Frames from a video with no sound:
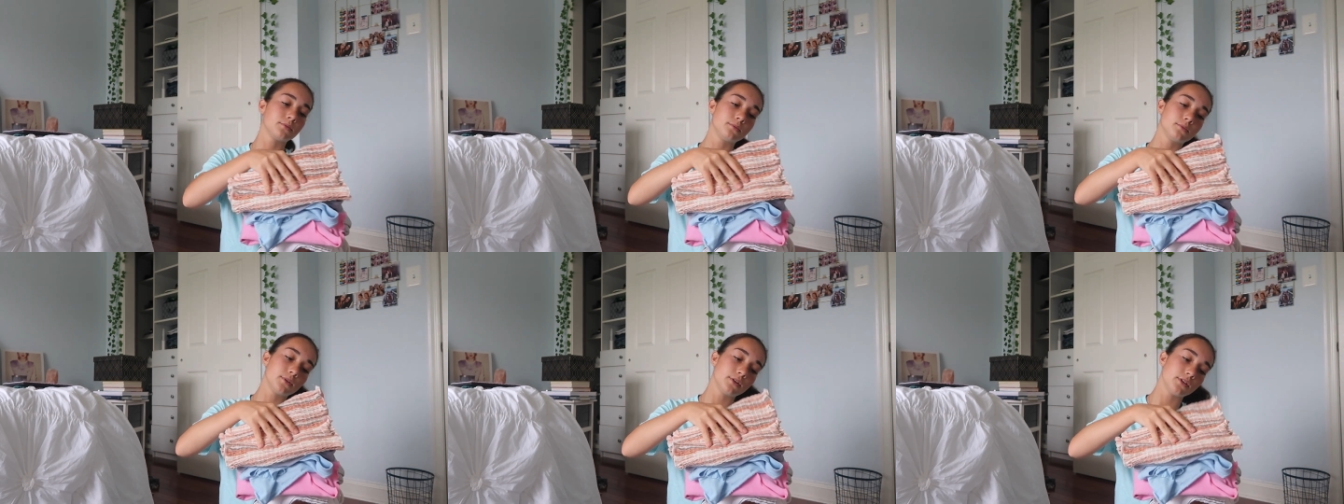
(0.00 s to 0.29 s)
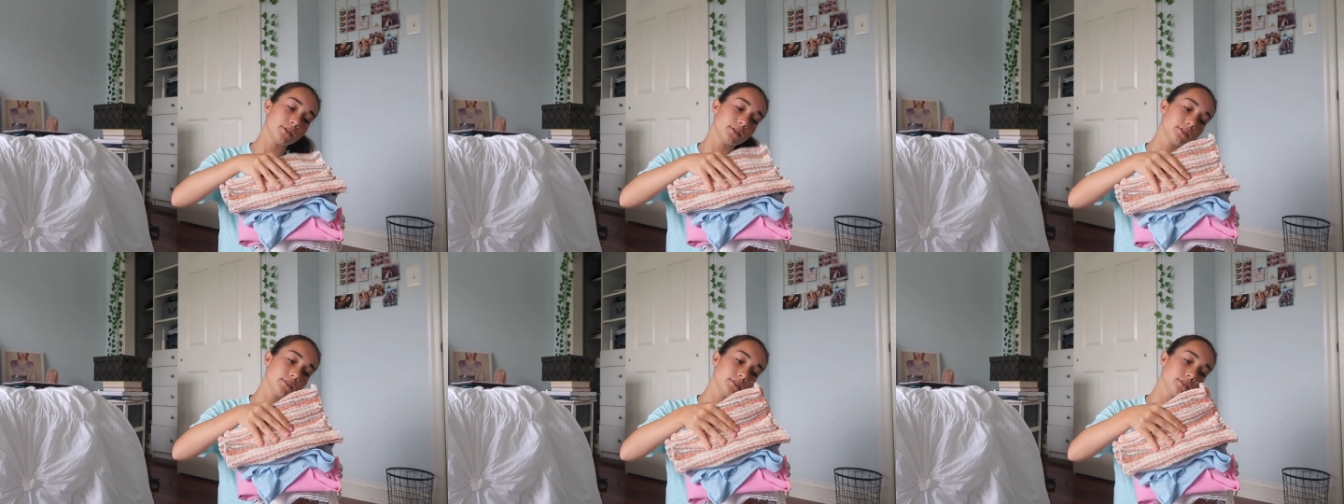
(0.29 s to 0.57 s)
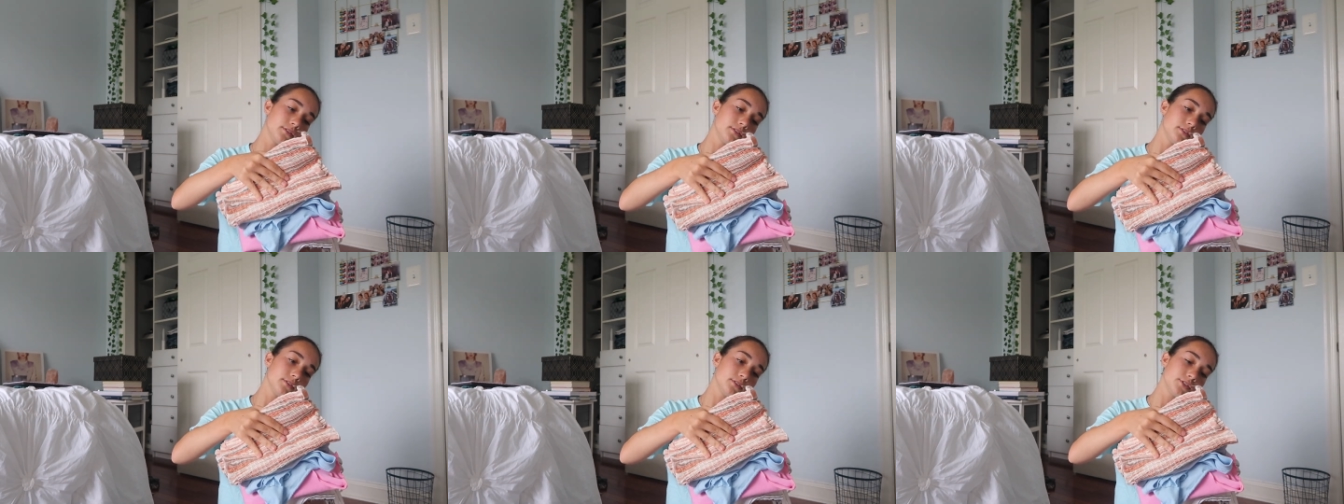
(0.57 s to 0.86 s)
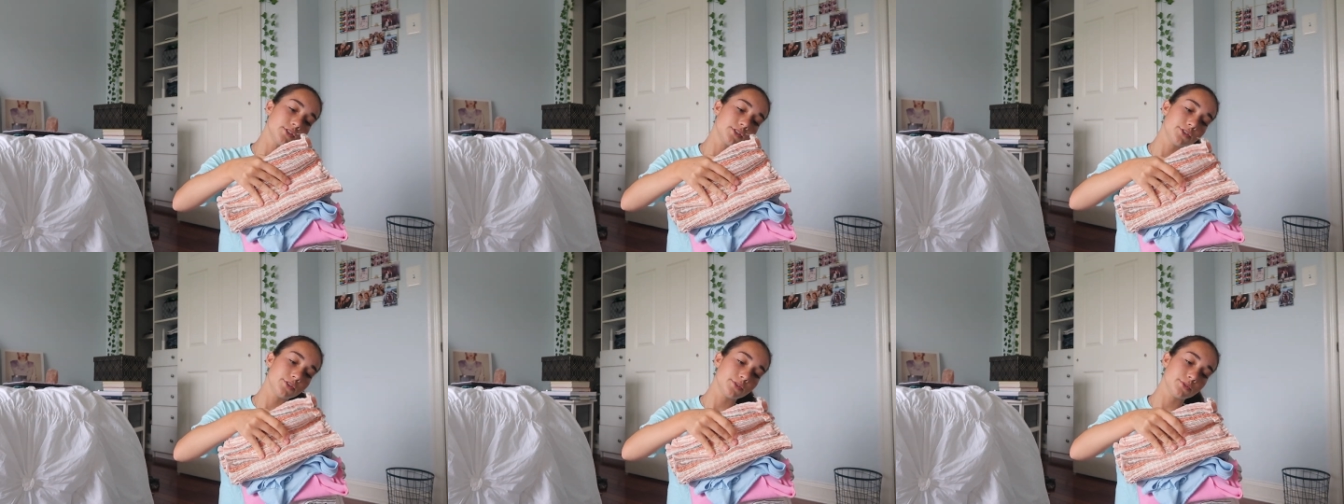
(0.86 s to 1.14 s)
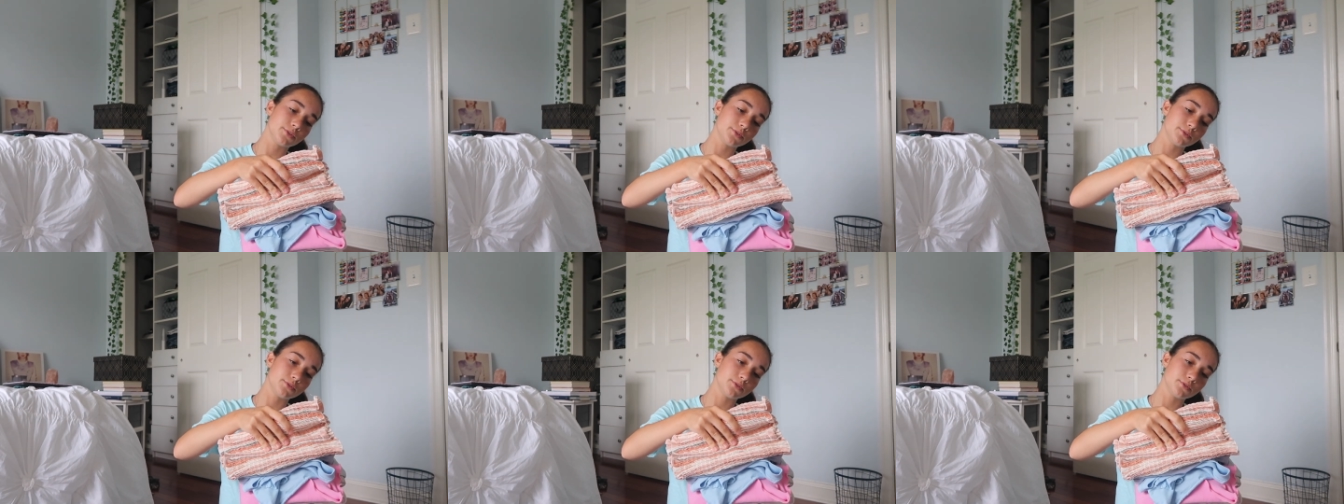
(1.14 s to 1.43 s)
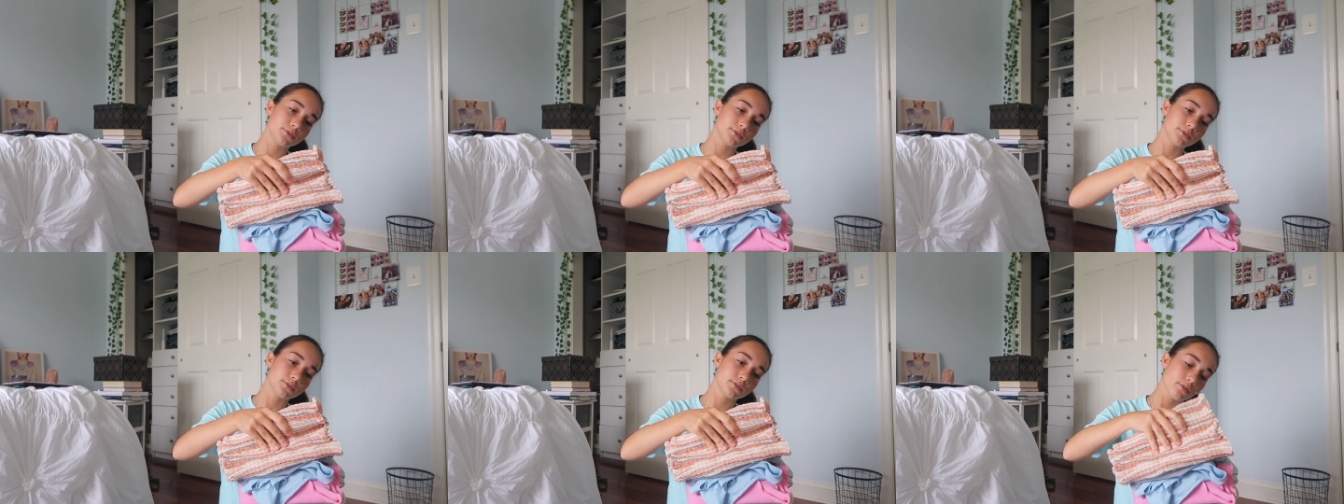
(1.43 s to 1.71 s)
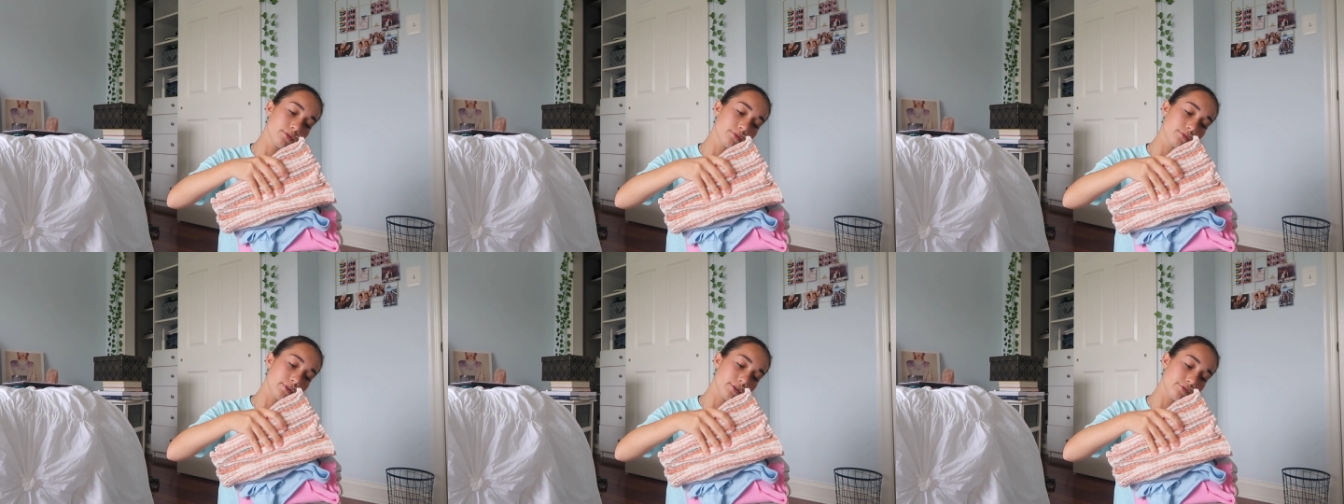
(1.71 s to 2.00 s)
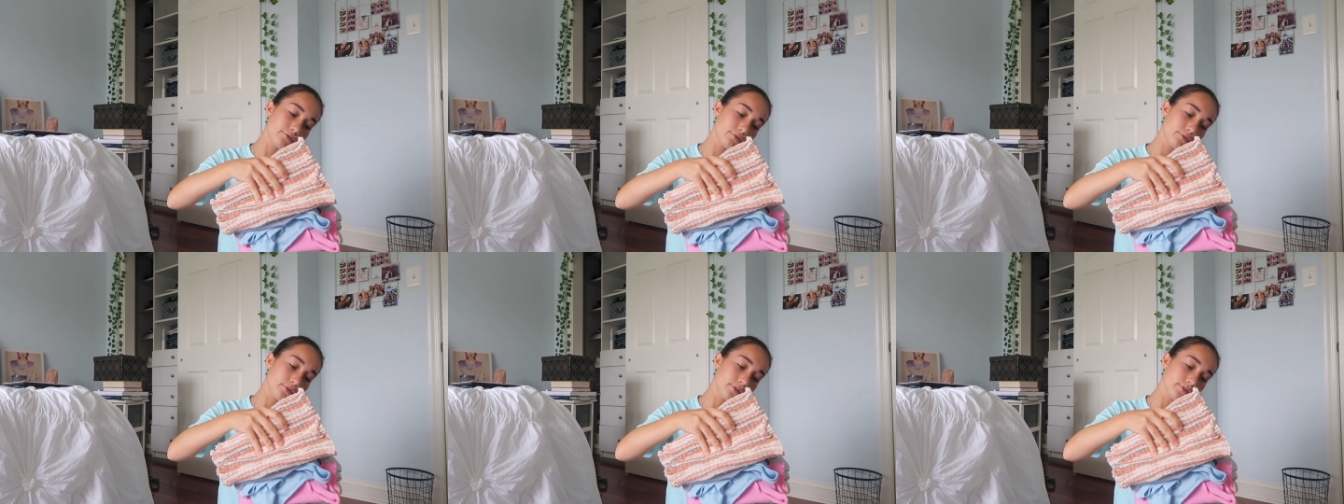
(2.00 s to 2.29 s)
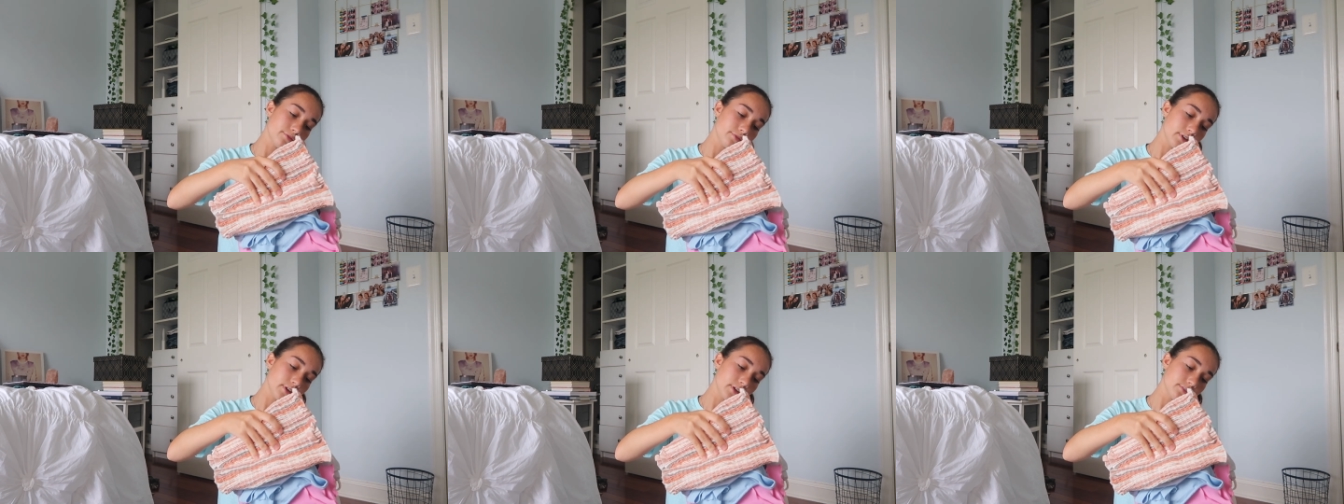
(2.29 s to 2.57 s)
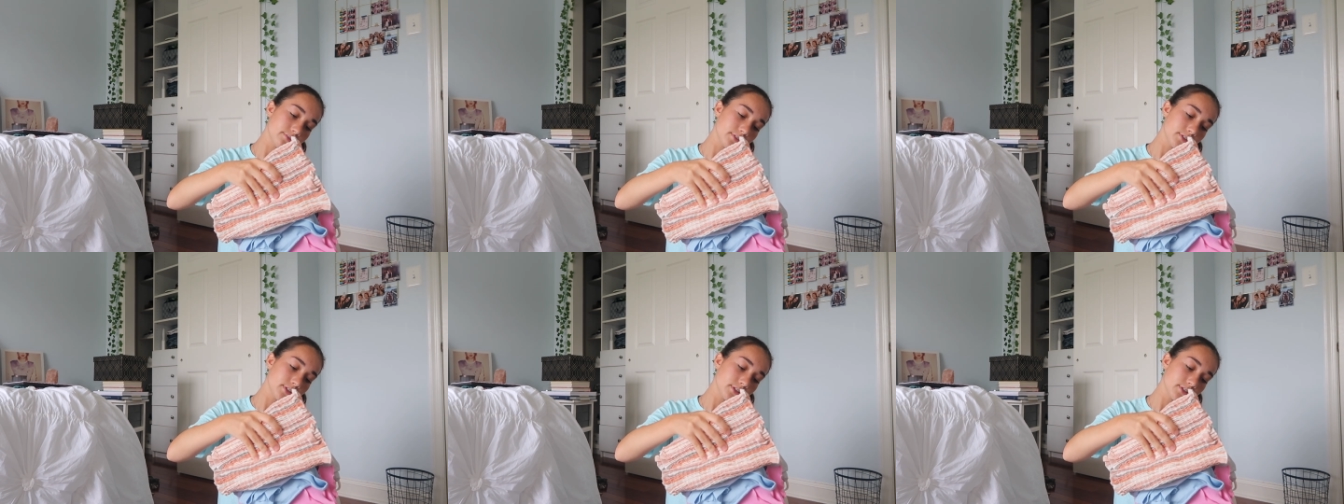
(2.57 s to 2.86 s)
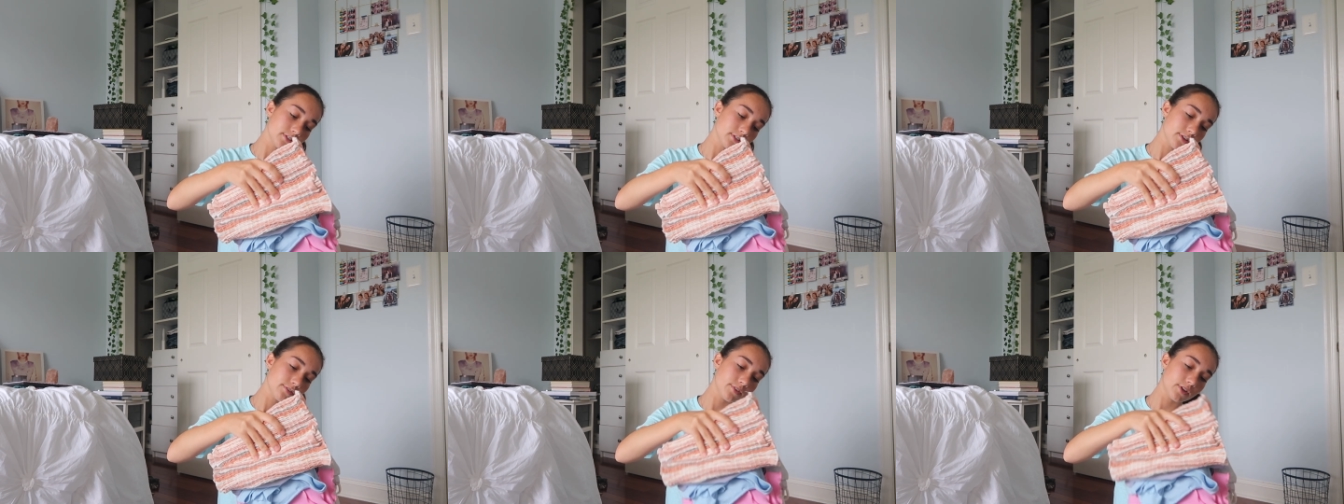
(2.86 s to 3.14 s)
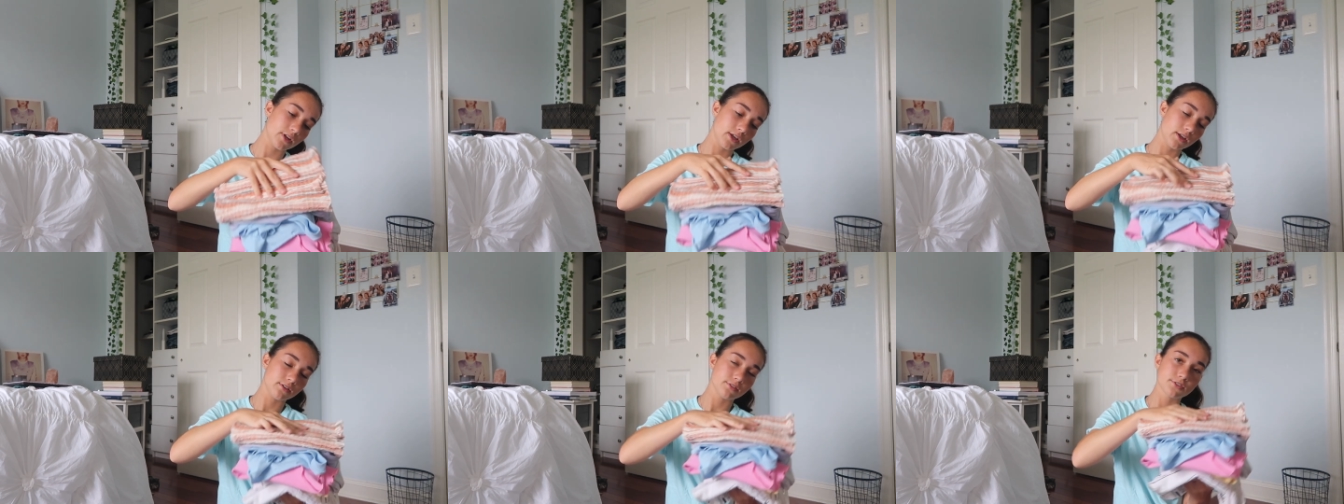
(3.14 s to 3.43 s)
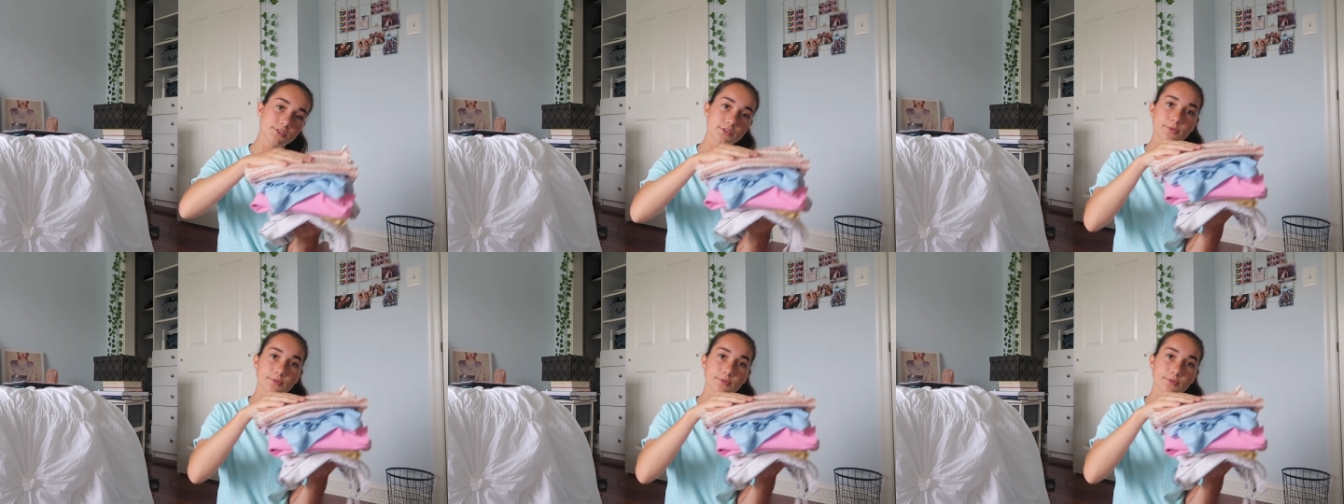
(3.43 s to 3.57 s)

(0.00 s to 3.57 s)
One, two, three, four, five, six, seven, eight.